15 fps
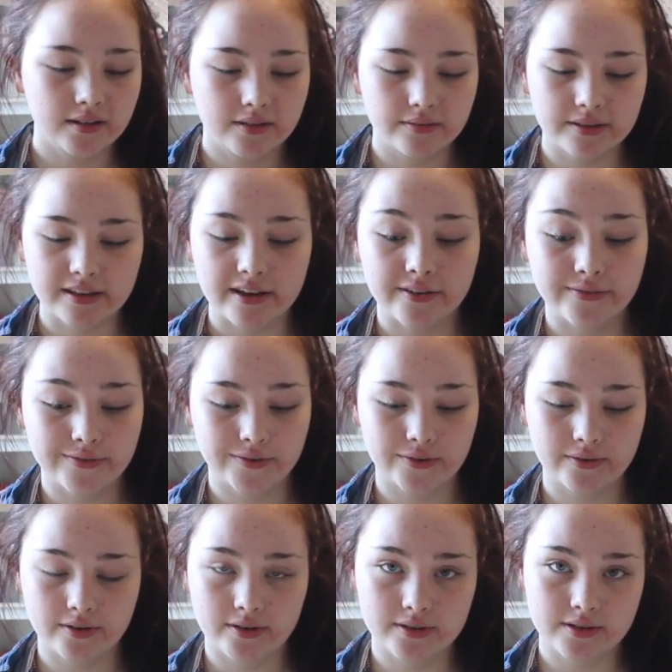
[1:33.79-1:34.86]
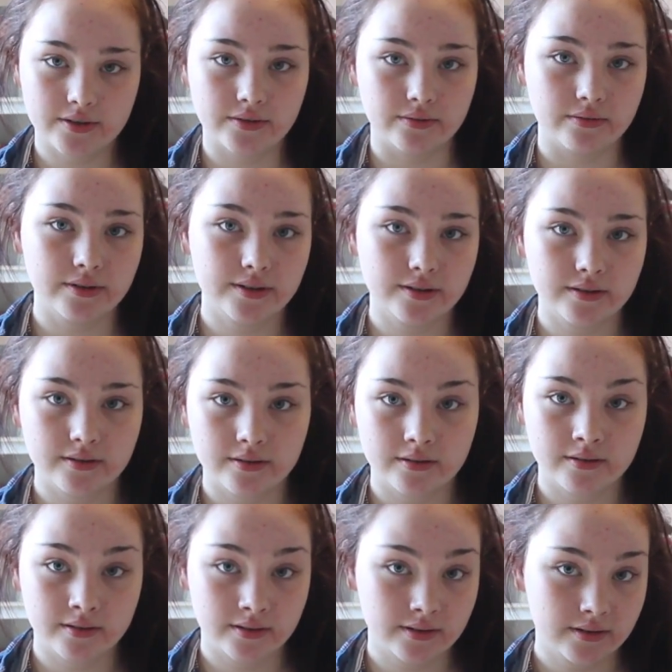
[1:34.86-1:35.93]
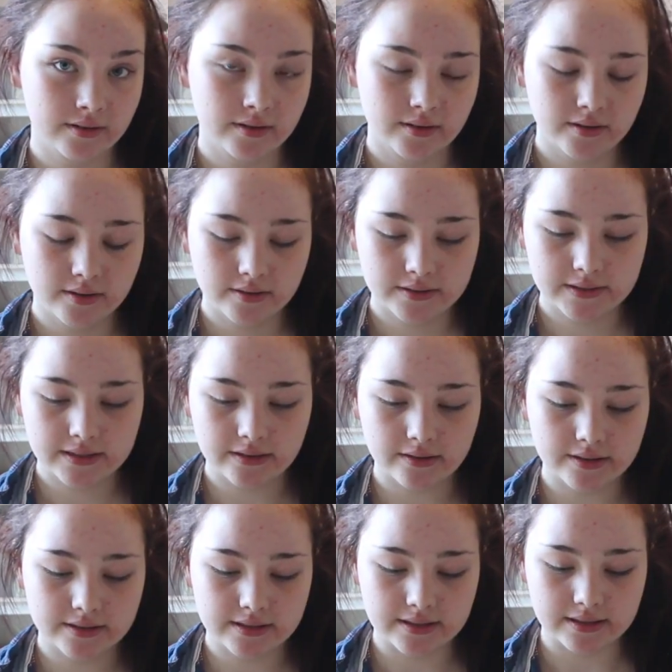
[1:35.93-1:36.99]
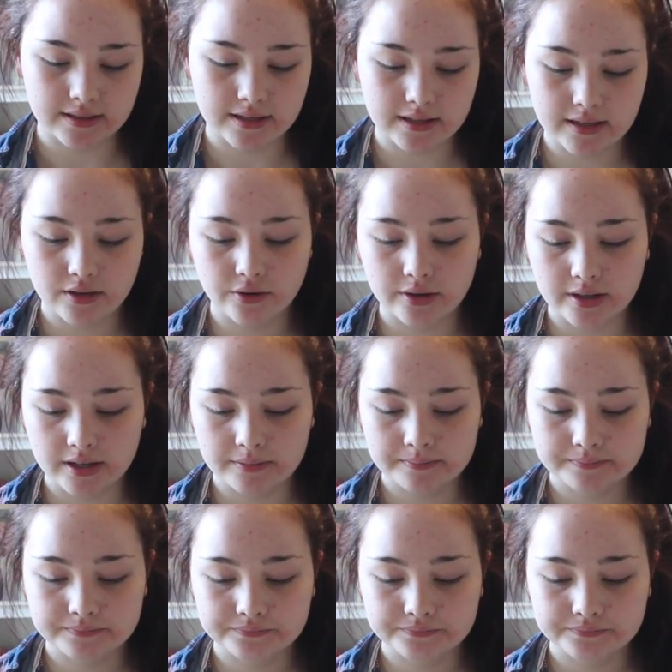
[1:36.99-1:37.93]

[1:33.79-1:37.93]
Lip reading: without further ado, let's get on to the nitty-gritty.